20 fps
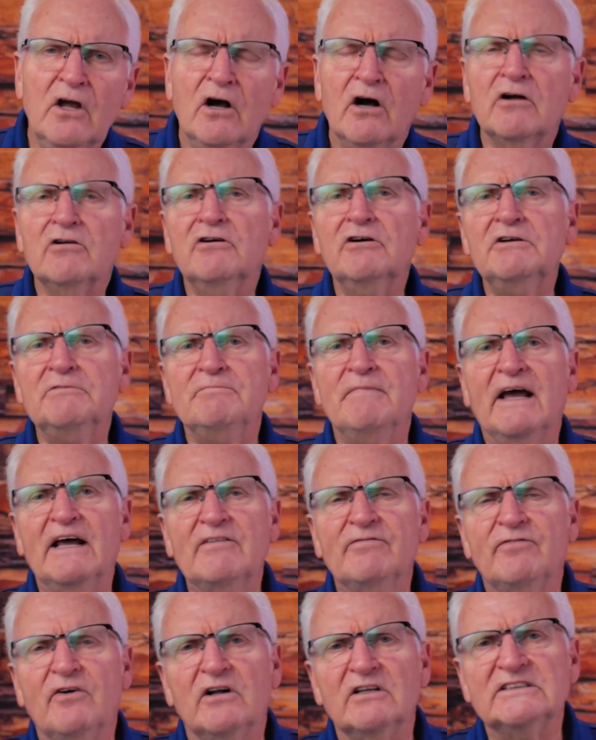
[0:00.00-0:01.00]
A good
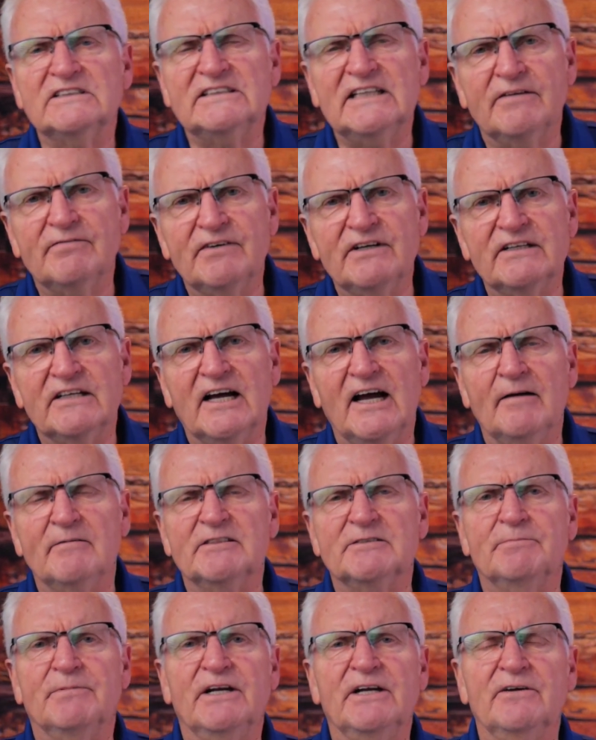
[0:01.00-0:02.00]
man falls seven
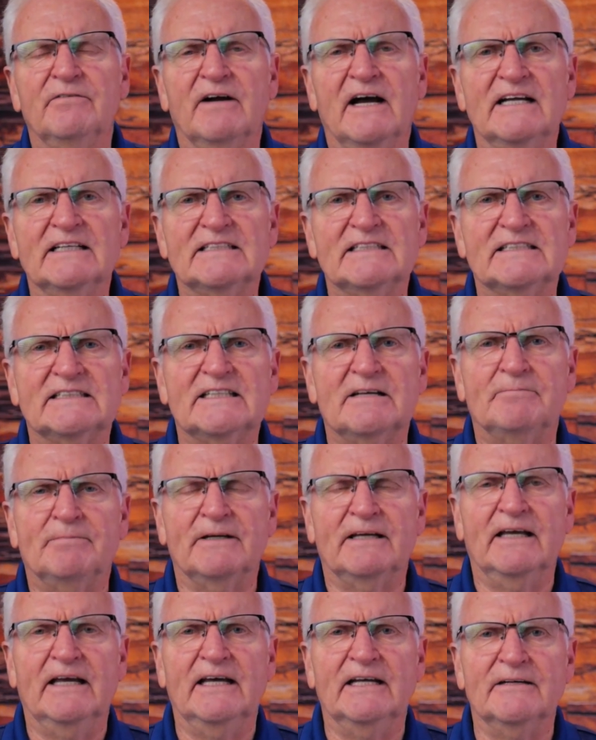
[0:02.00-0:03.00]
times, but he rises up
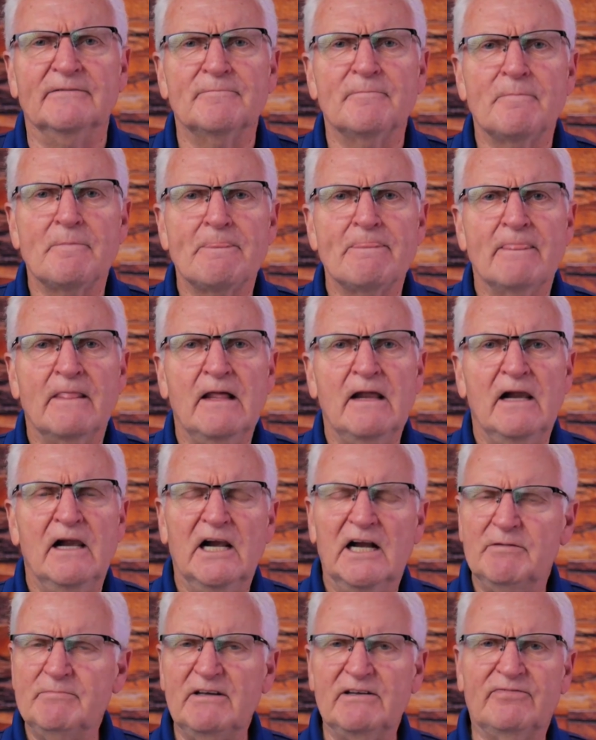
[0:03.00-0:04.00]
again.
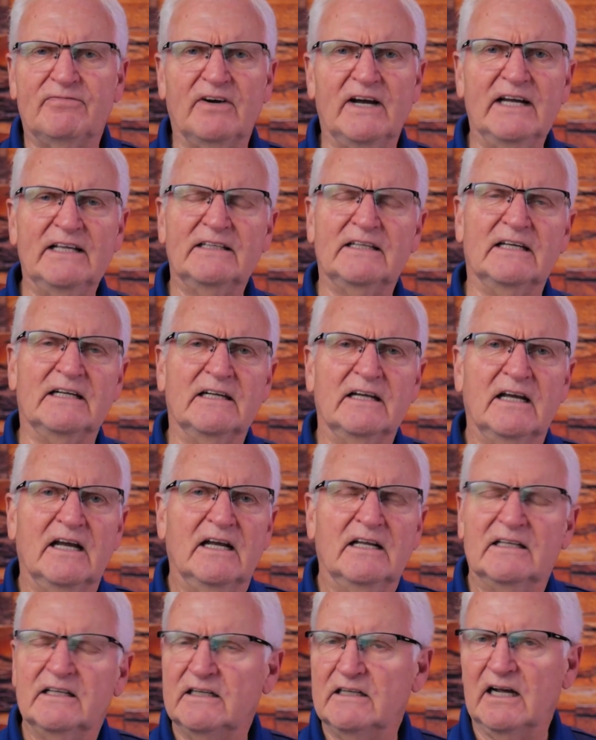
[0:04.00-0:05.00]
I may find that
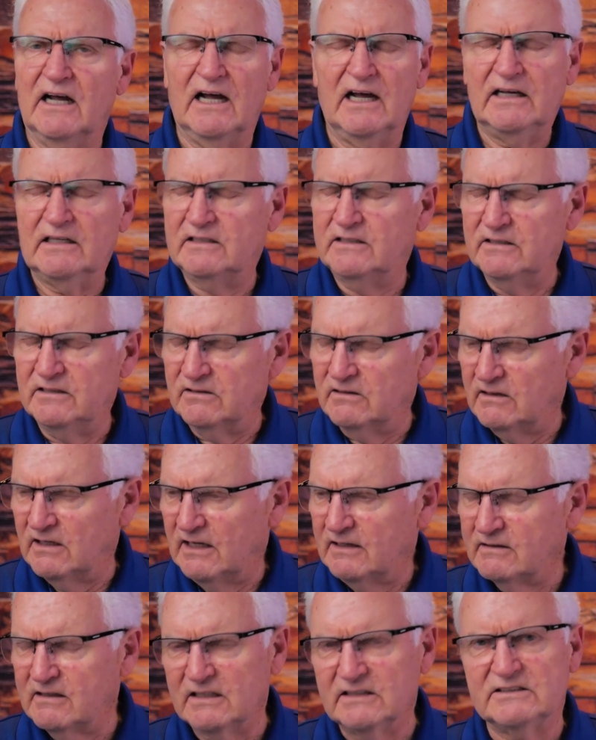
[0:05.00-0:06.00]
I
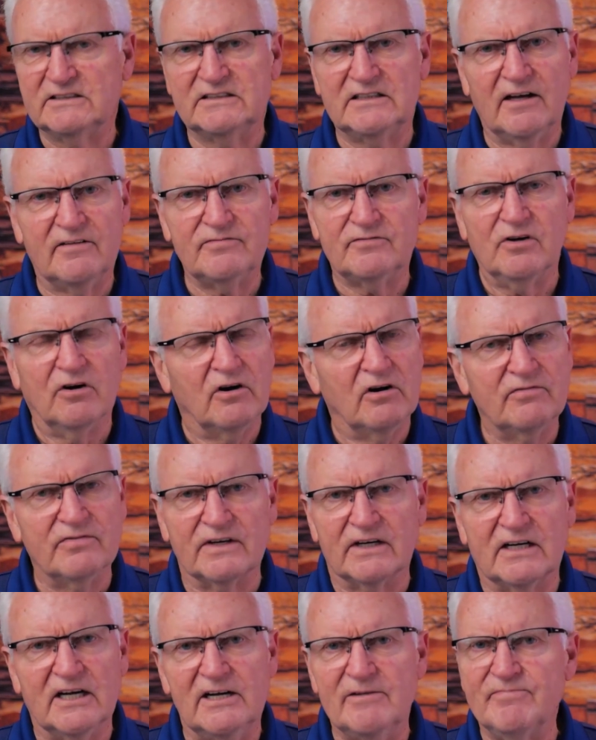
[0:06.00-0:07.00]
got stuff to
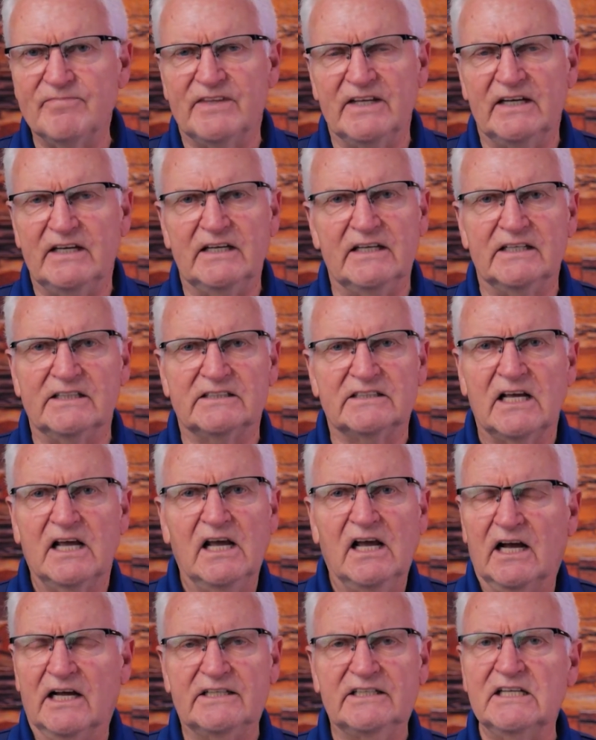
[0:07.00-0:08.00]
overcome that is,
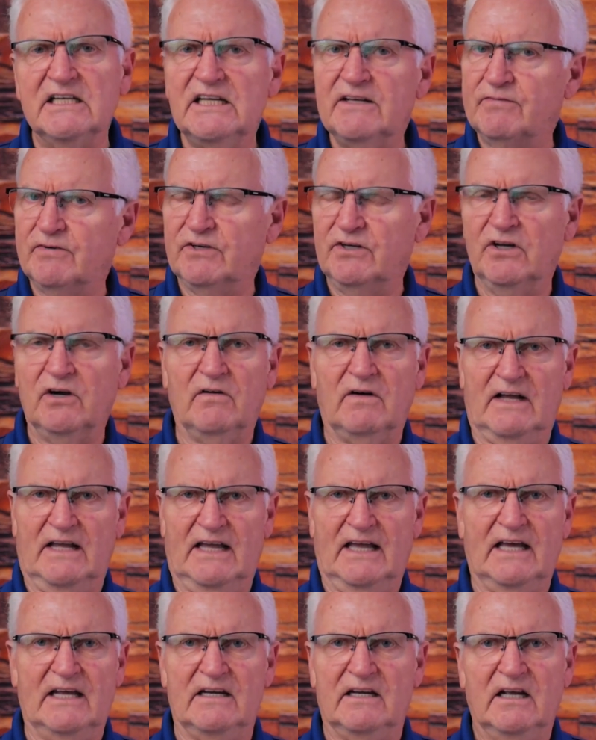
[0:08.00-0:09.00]
I didn't even know I
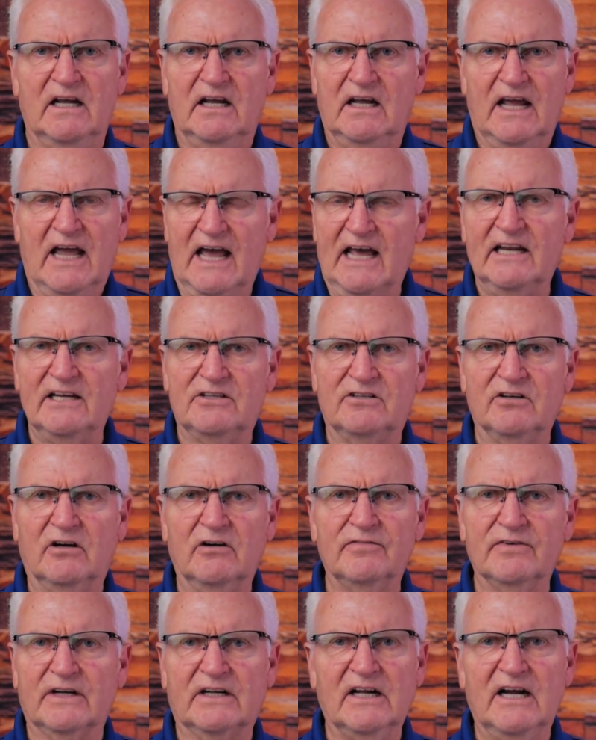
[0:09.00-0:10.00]
had it to
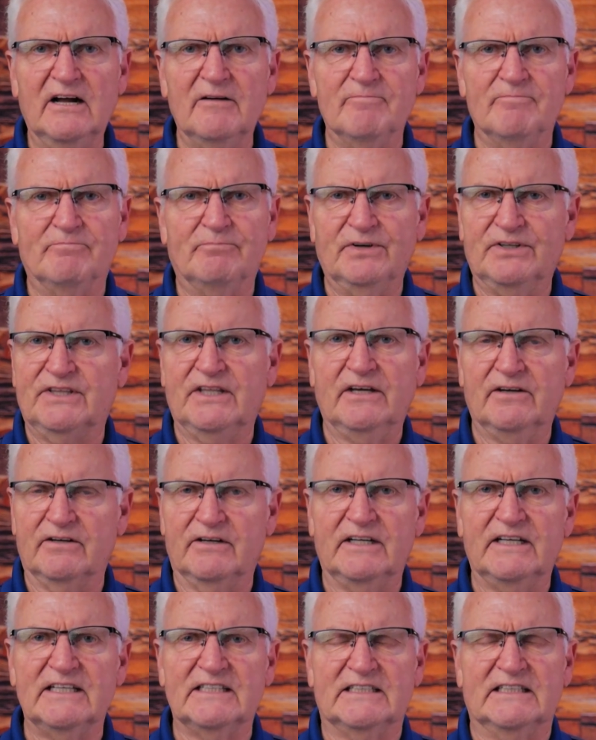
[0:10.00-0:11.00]
overcome, but there
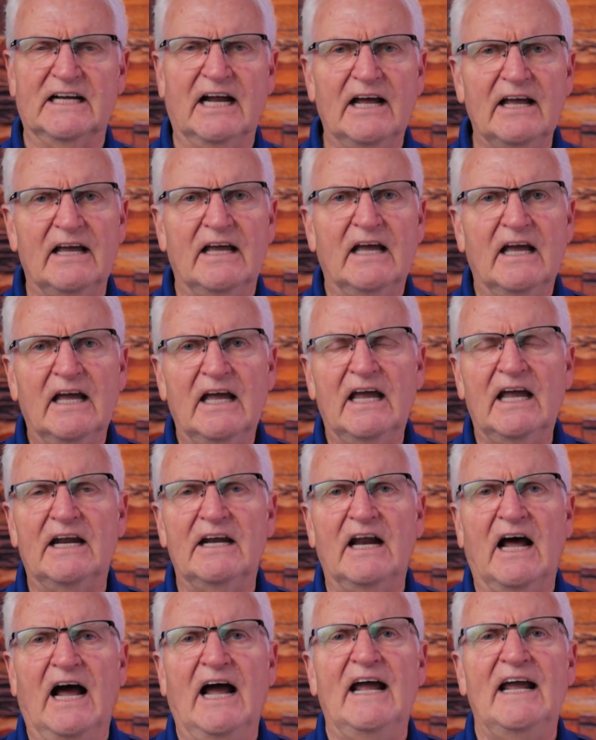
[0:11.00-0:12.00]
it is, and
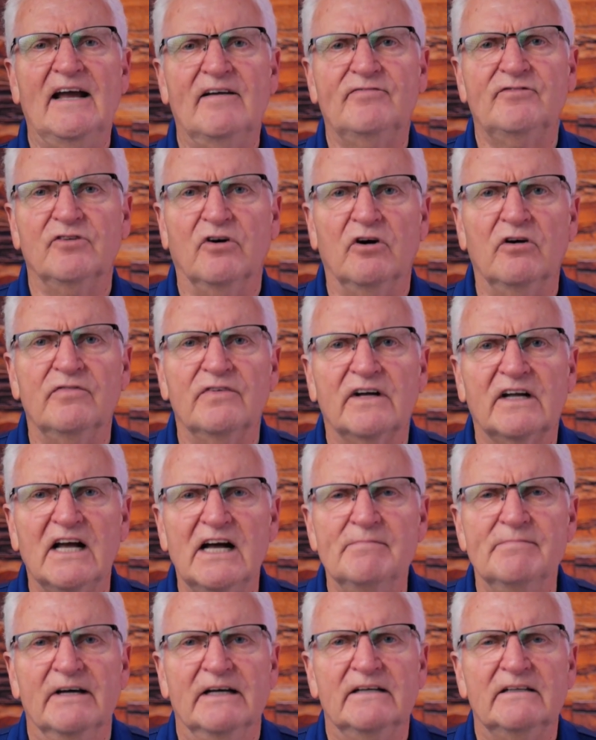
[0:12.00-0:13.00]
I have to
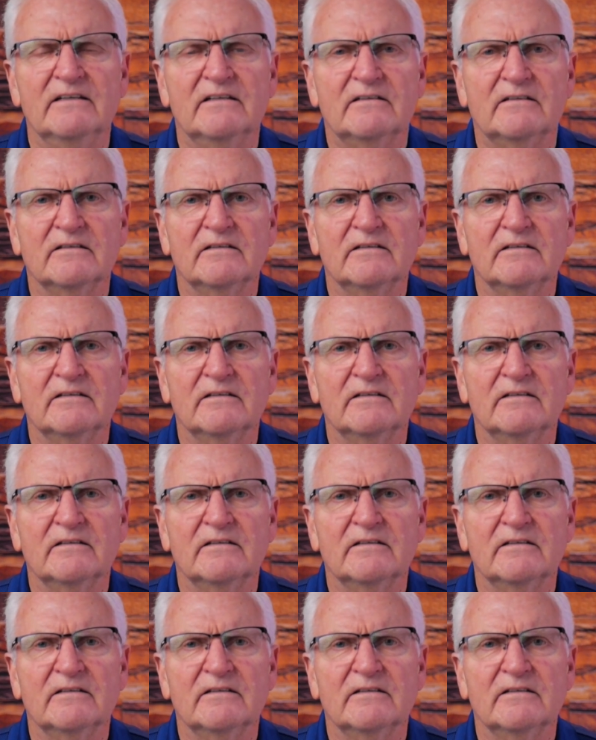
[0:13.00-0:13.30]
overcome it.